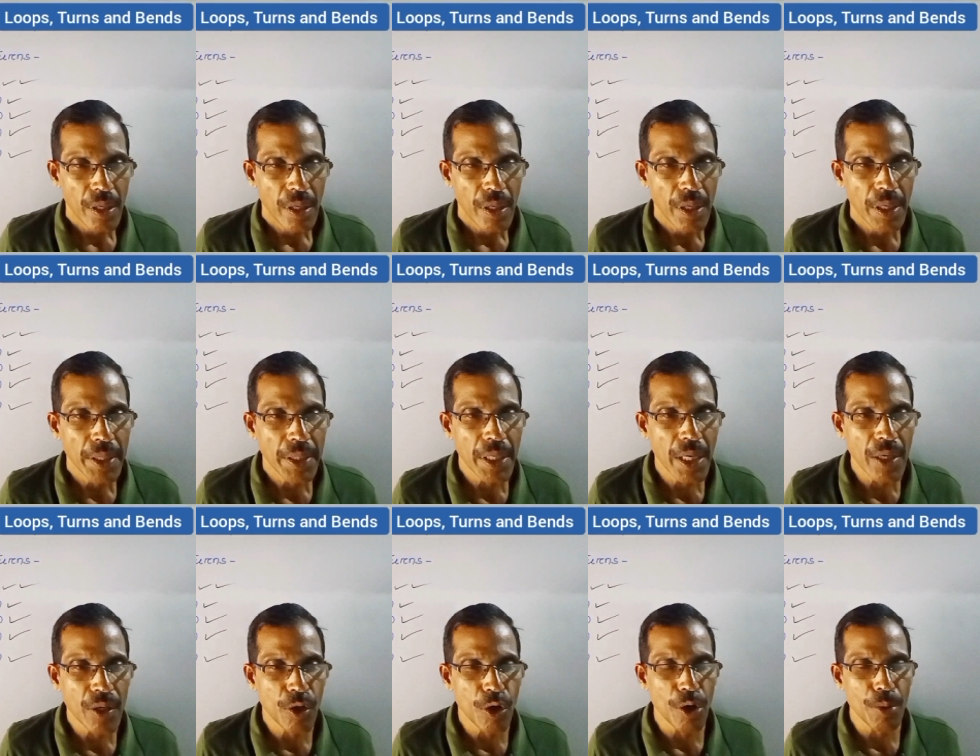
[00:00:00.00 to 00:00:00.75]
In
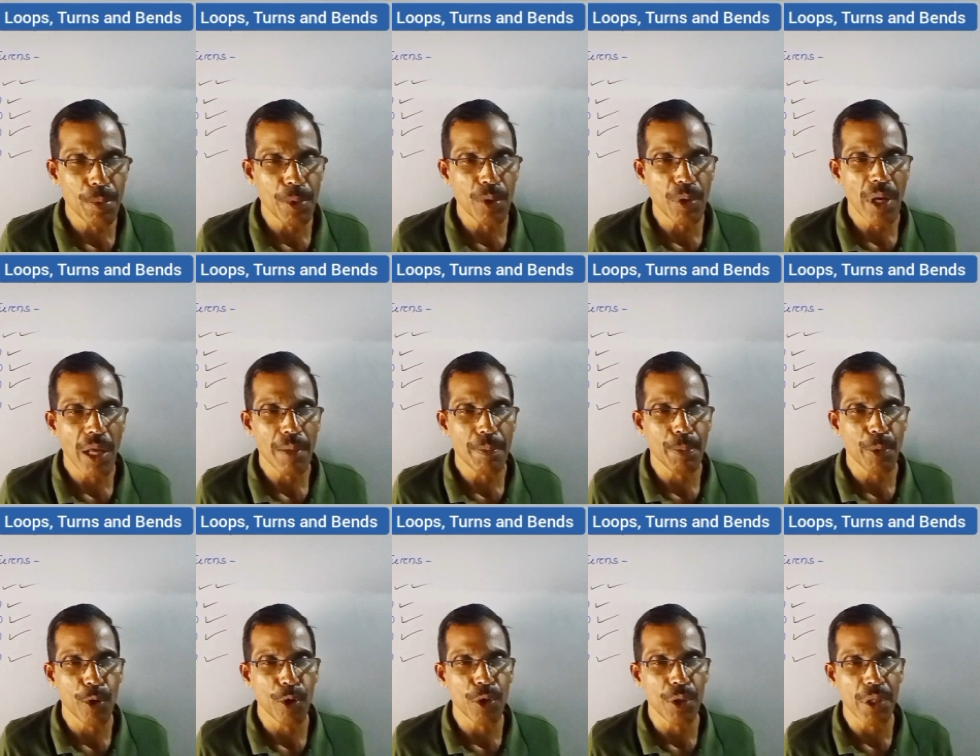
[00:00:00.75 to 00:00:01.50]
a
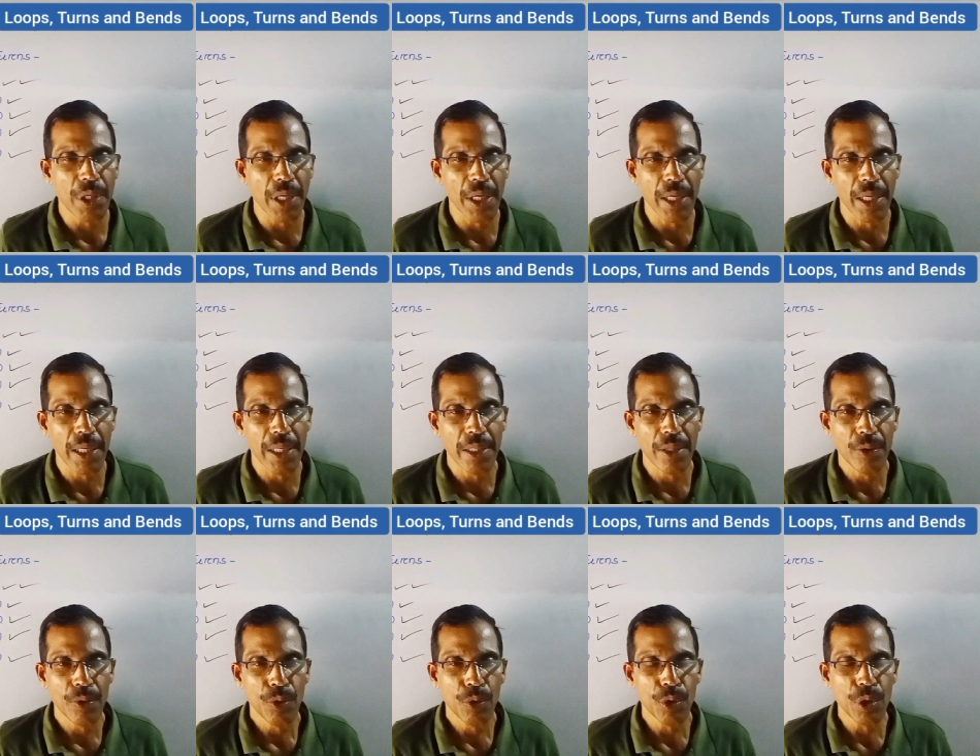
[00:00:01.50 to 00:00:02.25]
globular
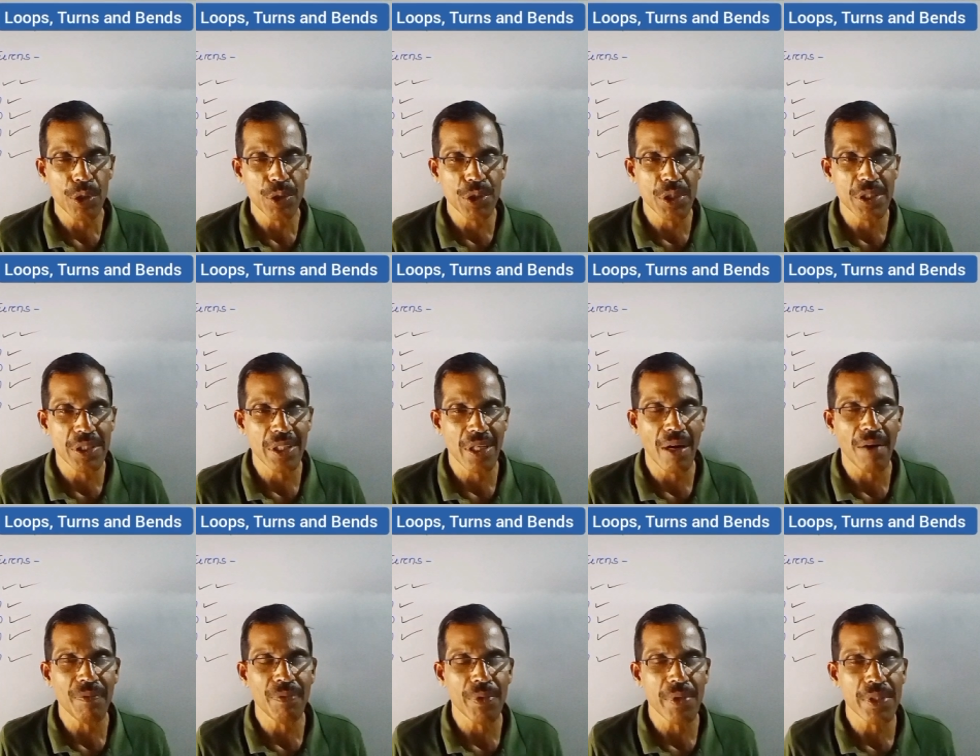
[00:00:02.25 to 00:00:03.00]
protein which is
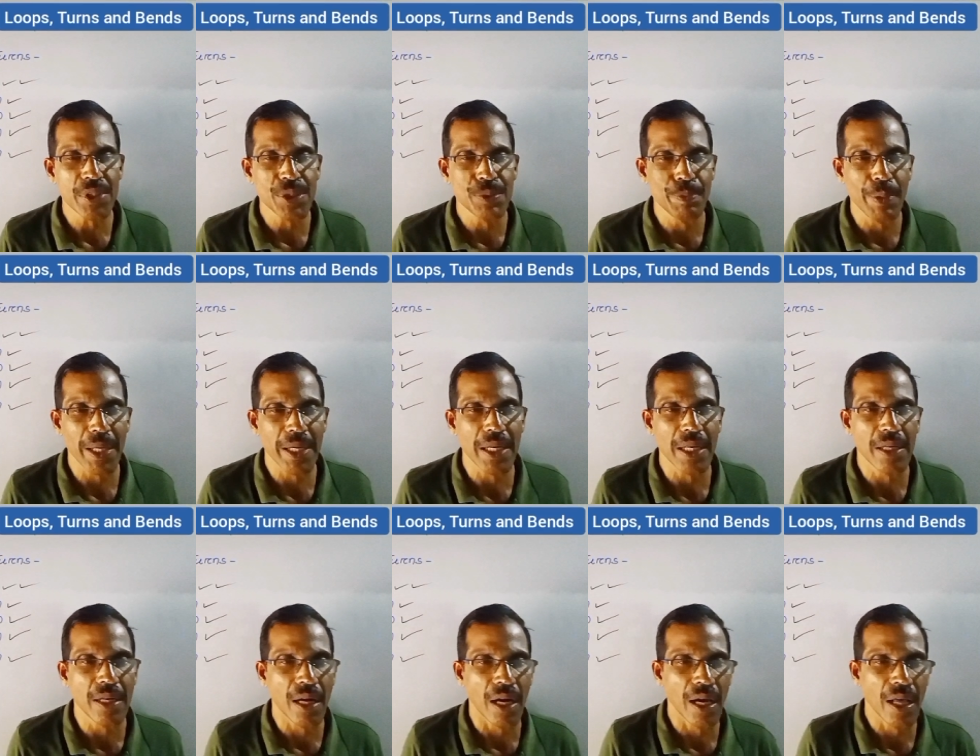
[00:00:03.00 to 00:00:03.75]
roughly
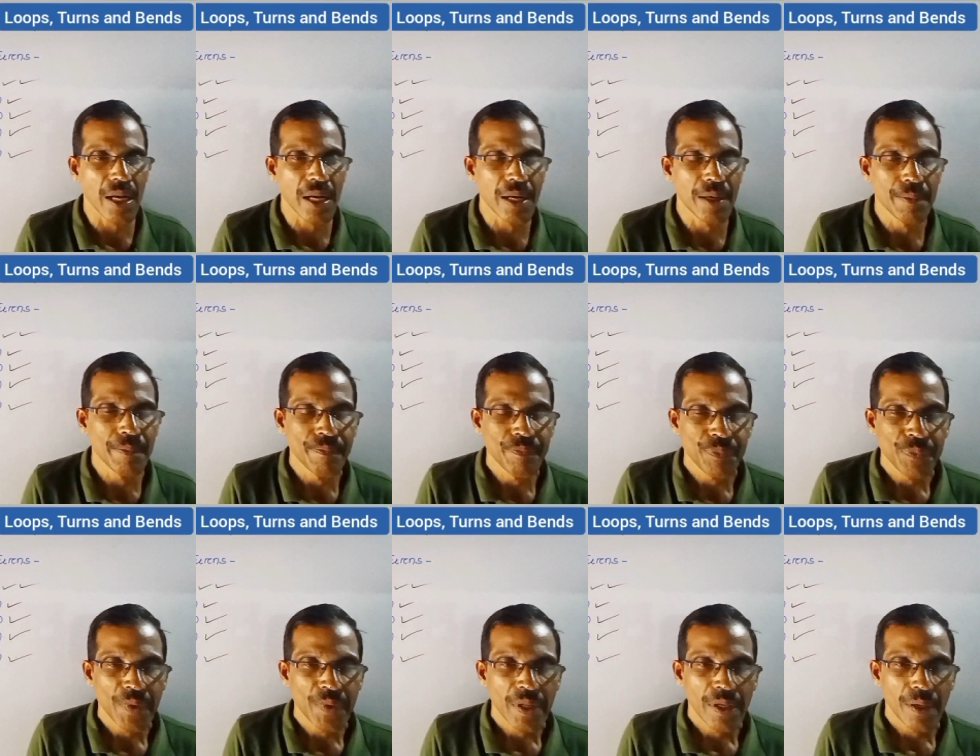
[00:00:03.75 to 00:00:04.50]
spherical,
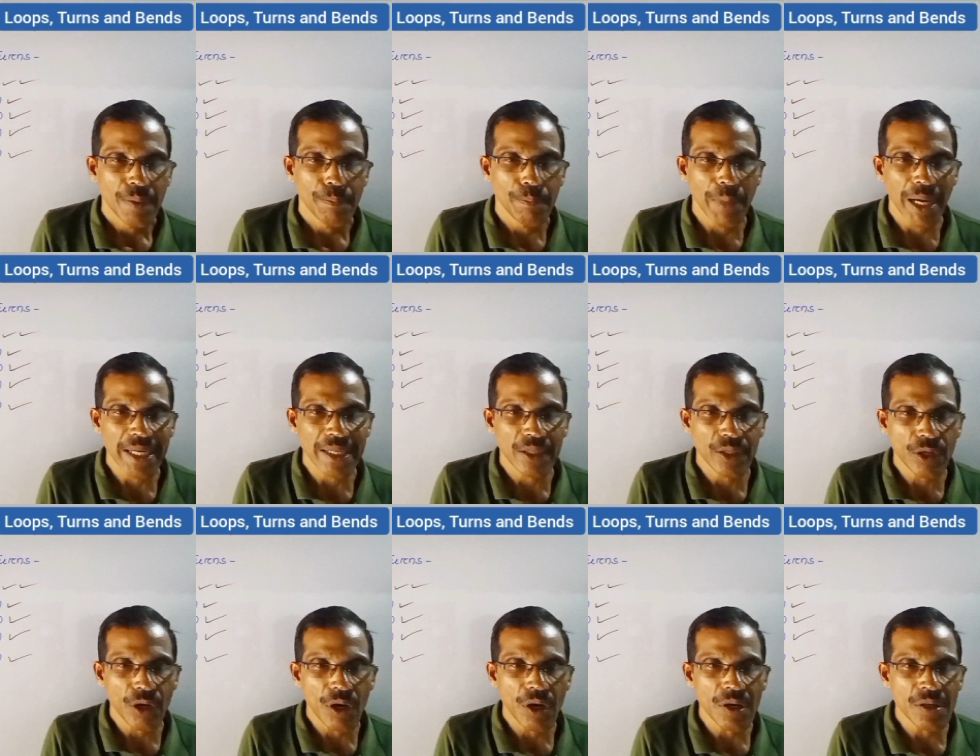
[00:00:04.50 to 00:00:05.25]
by
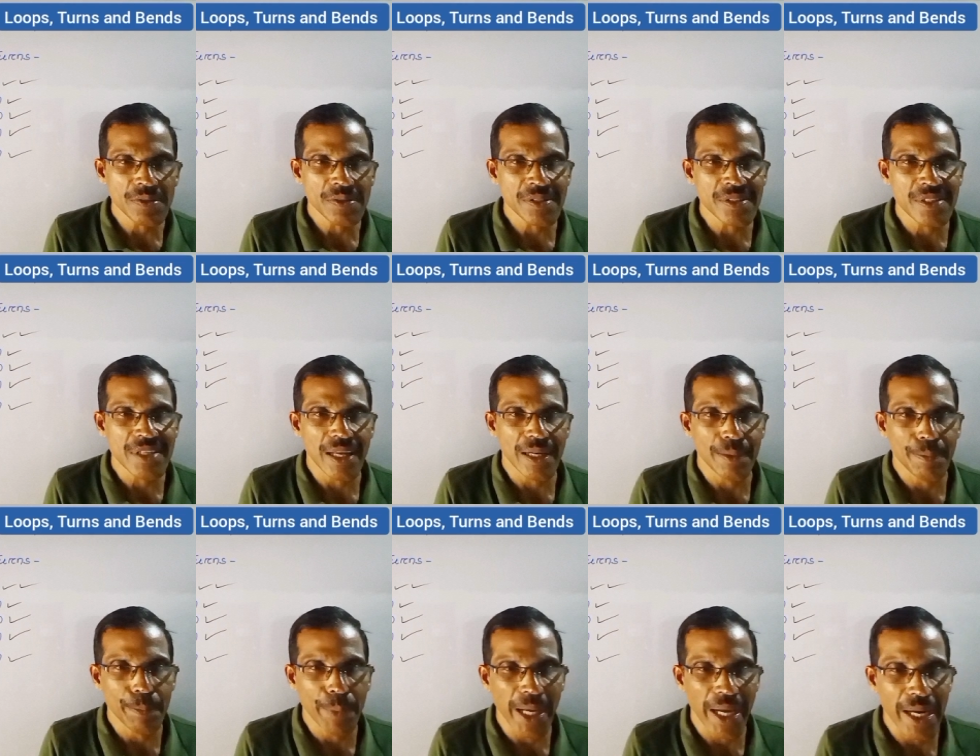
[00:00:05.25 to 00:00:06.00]
turns
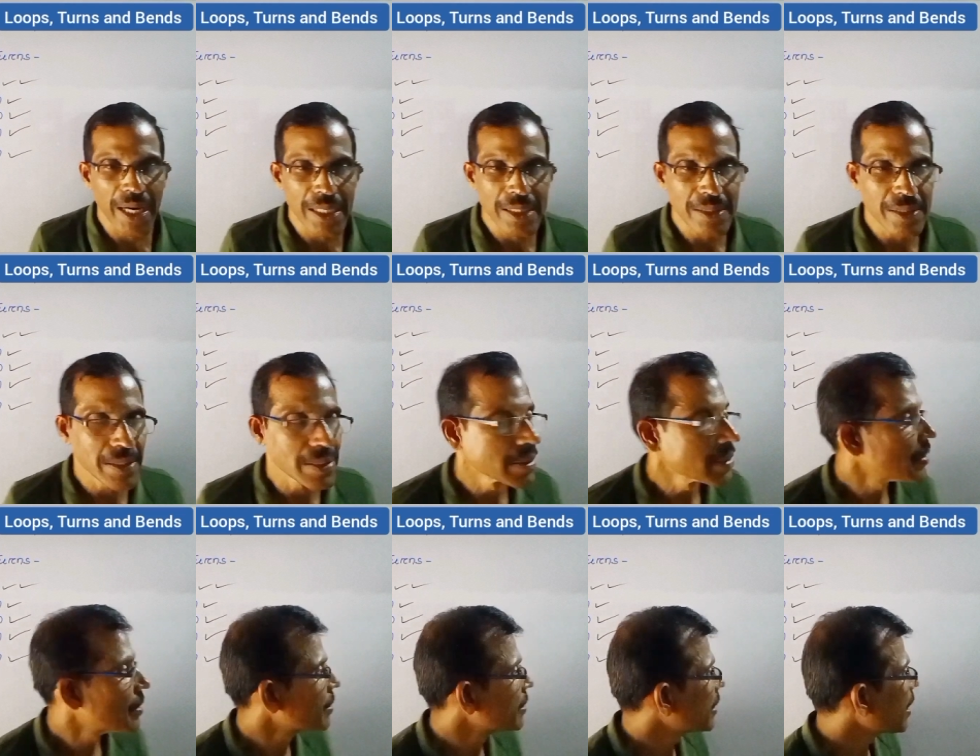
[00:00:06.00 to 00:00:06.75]
and bends,
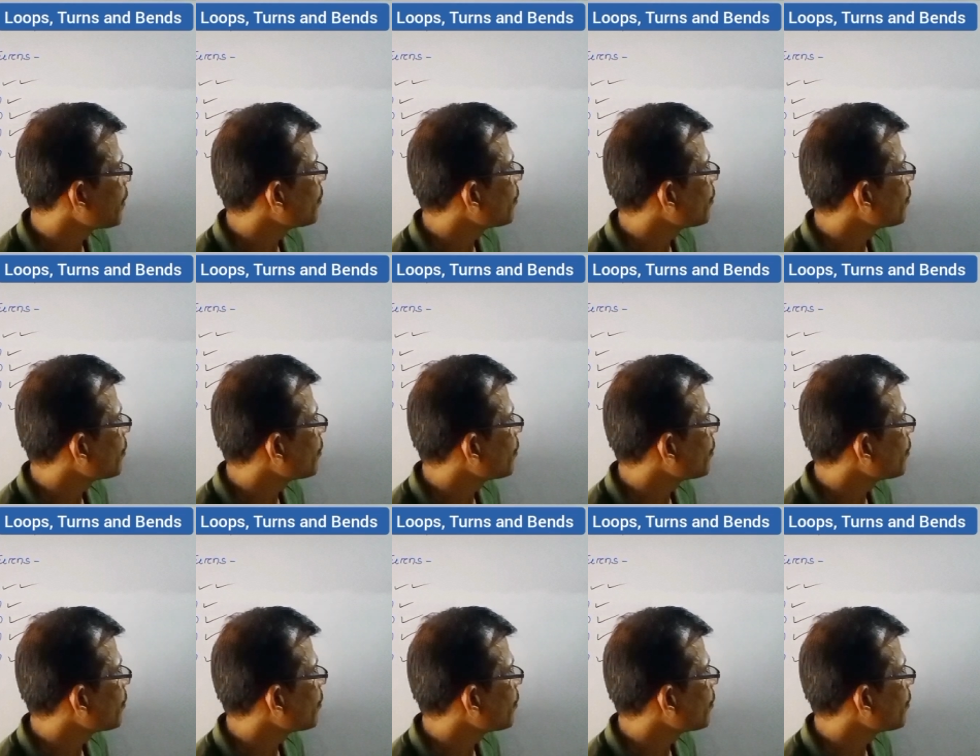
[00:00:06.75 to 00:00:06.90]
the